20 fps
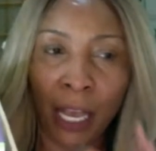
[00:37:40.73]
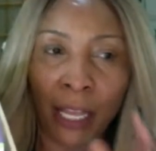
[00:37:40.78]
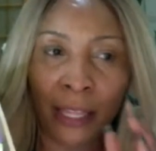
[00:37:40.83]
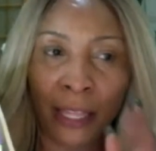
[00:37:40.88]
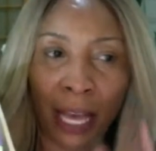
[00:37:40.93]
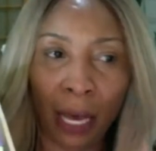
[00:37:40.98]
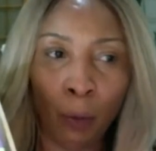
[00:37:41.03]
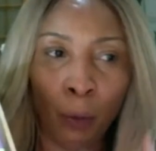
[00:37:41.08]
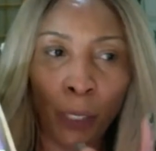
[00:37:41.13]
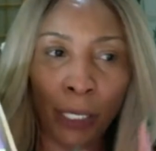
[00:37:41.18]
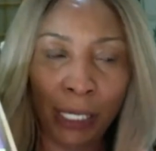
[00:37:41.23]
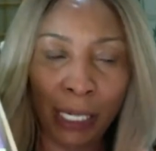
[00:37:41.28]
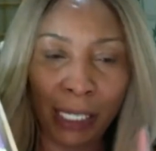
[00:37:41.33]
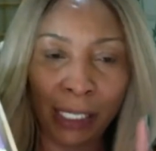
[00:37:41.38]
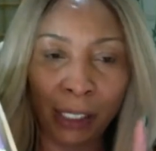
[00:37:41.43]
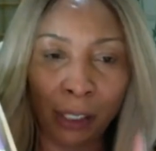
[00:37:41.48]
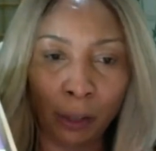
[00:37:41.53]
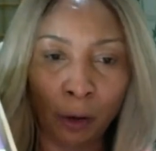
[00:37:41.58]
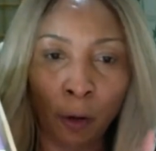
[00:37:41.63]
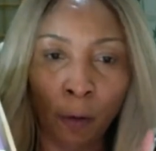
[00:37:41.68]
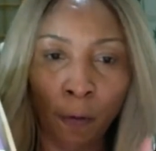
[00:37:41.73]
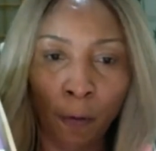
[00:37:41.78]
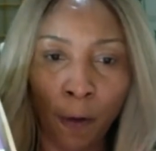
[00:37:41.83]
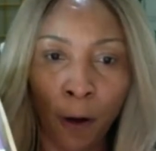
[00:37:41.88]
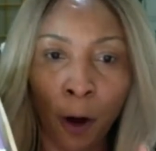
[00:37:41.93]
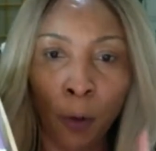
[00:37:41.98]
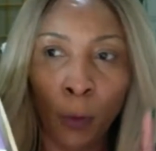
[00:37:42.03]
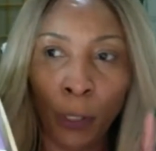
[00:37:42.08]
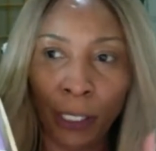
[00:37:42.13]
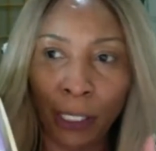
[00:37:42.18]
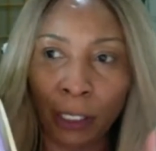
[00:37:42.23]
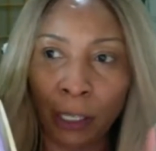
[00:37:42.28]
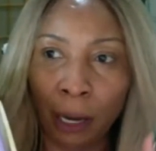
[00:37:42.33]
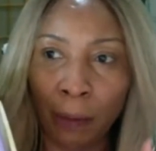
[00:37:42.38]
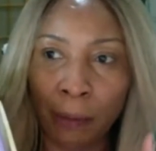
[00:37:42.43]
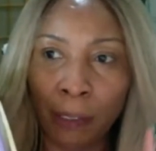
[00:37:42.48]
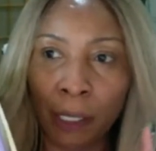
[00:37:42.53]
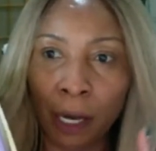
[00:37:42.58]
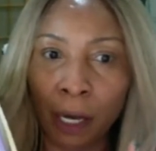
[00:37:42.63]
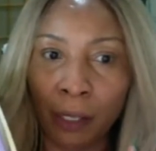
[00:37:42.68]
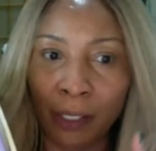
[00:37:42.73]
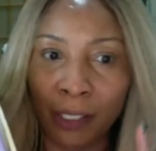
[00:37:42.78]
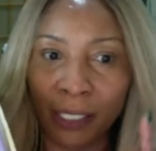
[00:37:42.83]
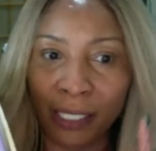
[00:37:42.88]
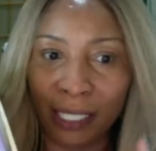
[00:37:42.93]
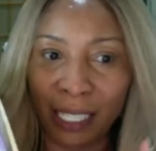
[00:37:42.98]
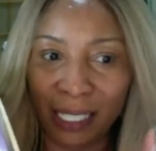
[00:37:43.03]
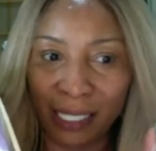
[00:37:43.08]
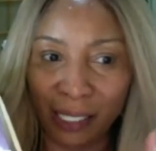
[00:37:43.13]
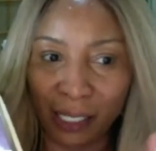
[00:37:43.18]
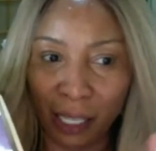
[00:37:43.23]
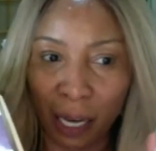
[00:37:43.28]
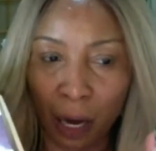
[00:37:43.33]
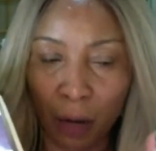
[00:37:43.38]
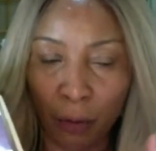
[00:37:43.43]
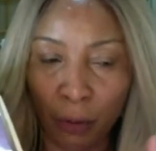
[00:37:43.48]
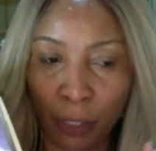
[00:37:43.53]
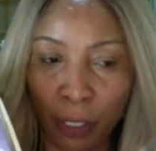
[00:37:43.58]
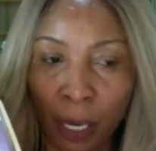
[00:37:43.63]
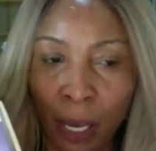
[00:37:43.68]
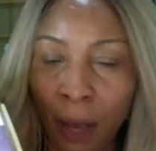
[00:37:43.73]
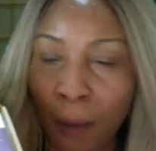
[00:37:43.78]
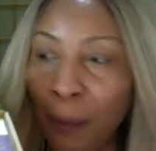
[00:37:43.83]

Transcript: that we did so far when it comes on to discount